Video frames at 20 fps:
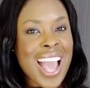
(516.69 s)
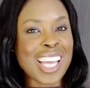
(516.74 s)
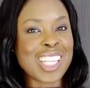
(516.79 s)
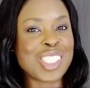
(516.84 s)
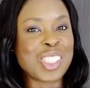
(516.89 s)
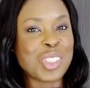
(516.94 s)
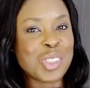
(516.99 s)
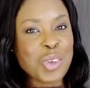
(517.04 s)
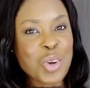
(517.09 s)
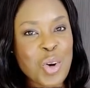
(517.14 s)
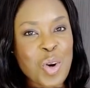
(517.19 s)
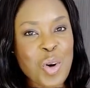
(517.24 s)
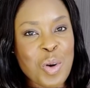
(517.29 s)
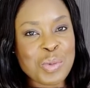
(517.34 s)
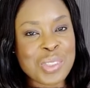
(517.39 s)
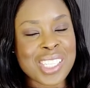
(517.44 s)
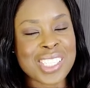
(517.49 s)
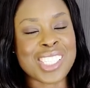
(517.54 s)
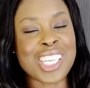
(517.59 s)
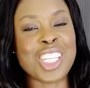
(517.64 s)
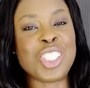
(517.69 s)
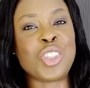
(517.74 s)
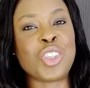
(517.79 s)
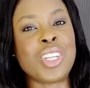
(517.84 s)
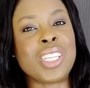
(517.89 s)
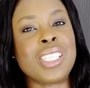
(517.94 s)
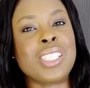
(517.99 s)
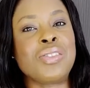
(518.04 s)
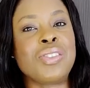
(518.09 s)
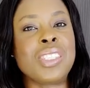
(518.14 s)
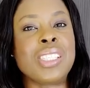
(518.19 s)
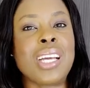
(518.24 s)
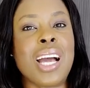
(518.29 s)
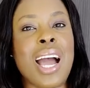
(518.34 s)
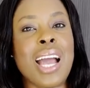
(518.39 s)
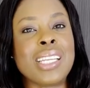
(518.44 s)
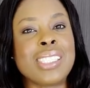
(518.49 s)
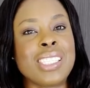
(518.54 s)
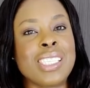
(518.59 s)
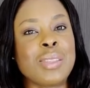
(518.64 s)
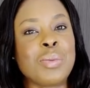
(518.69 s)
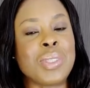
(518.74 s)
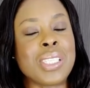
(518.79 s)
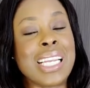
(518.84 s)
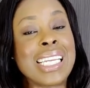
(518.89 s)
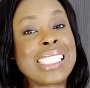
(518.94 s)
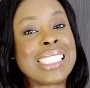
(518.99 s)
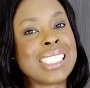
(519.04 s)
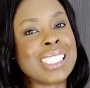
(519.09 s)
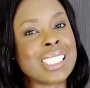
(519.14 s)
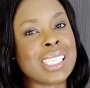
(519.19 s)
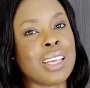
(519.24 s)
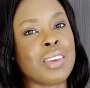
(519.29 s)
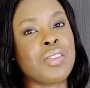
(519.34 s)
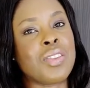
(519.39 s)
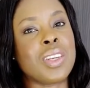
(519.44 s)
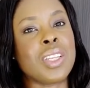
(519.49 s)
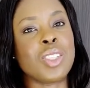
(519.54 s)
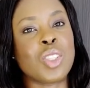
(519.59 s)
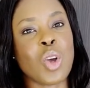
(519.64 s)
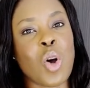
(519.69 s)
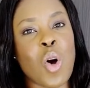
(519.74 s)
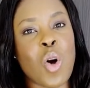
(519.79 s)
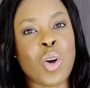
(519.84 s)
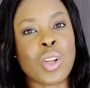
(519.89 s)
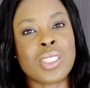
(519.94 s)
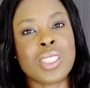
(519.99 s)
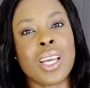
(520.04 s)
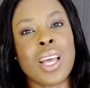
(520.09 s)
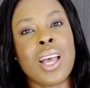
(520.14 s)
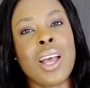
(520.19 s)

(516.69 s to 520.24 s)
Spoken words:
I do hope that you enjoy the different items I did get for this haul.